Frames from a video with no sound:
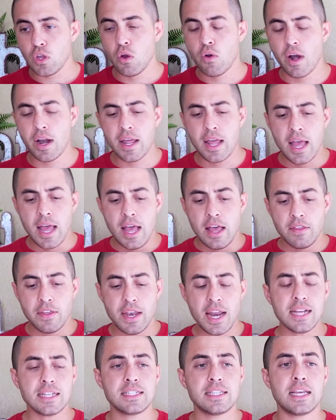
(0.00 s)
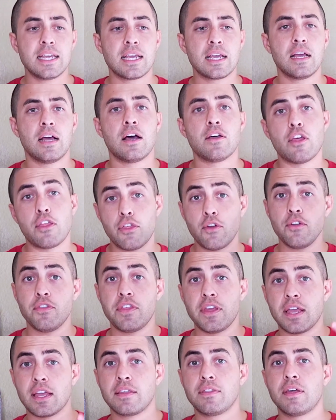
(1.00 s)
Right. The next thing, the third
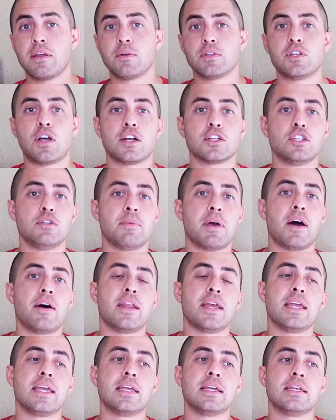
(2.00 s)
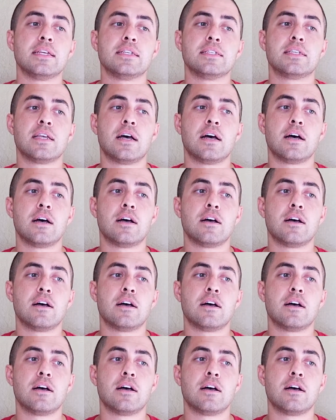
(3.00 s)
thing that I want to talk to you about is